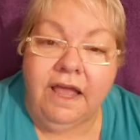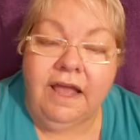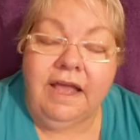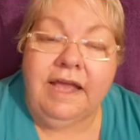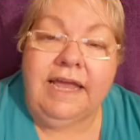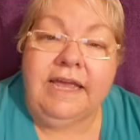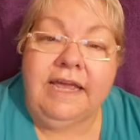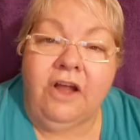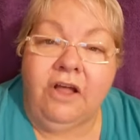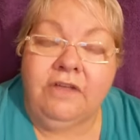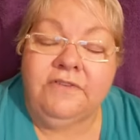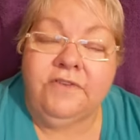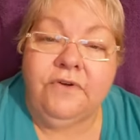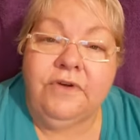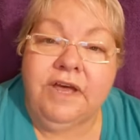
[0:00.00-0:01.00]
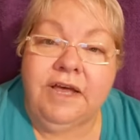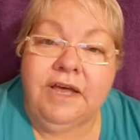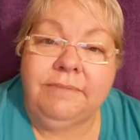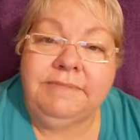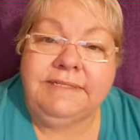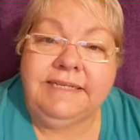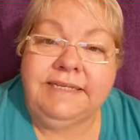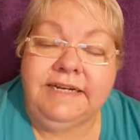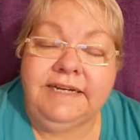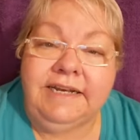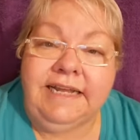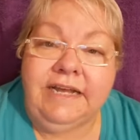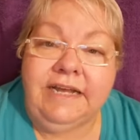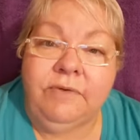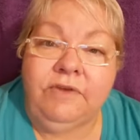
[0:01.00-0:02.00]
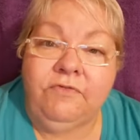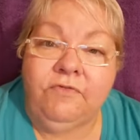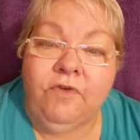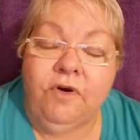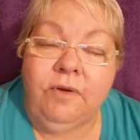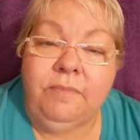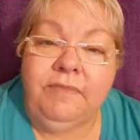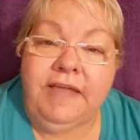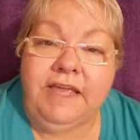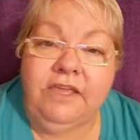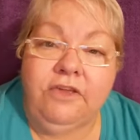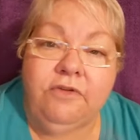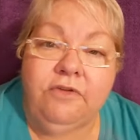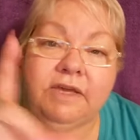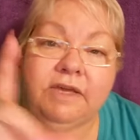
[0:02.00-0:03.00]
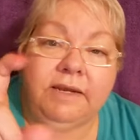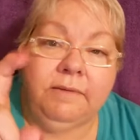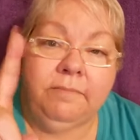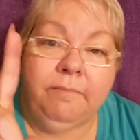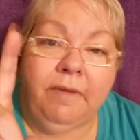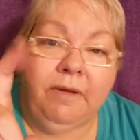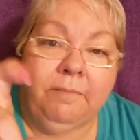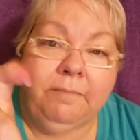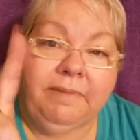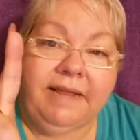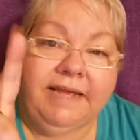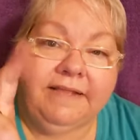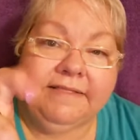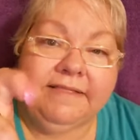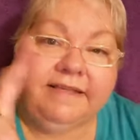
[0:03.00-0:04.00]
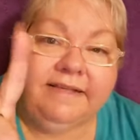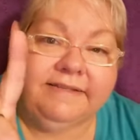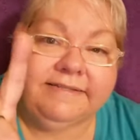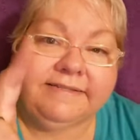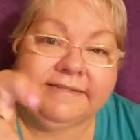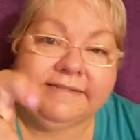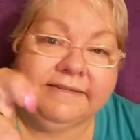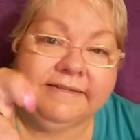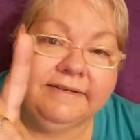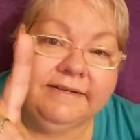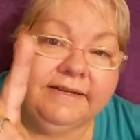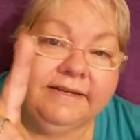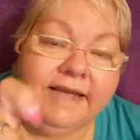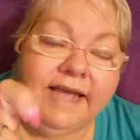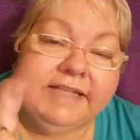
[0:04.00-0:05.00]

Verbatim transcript: It also comes in a liquid form that you can pump like this and